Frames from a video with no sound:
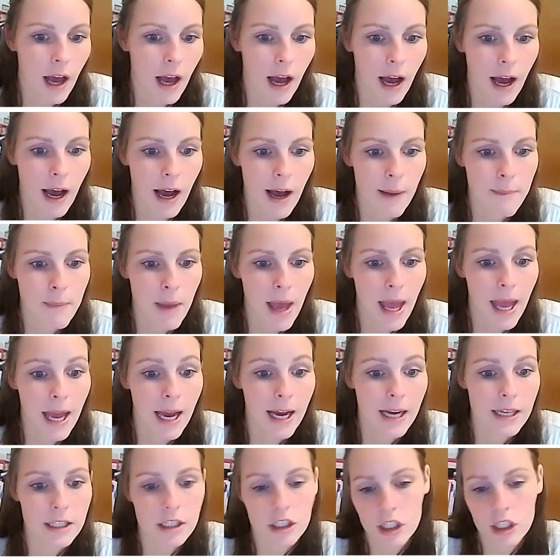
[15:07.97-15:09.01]

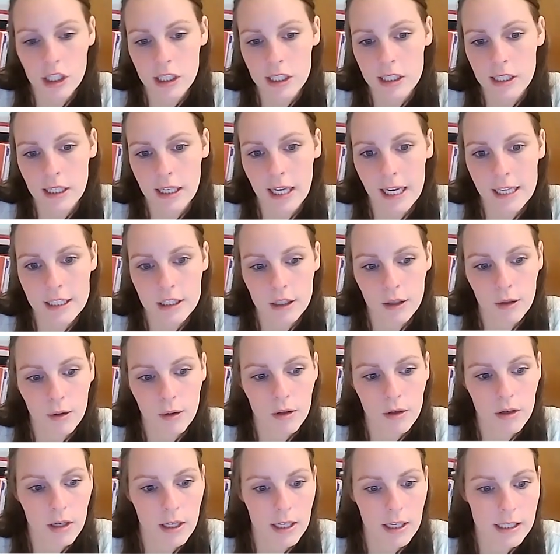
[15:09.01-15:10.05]
And just in case you
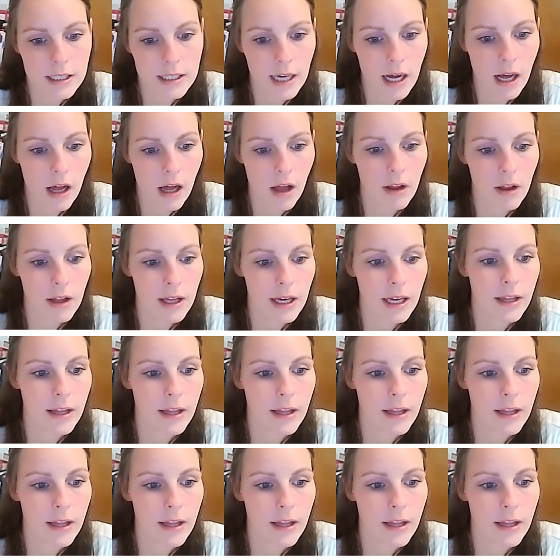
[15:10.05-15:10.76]
couldn't tell,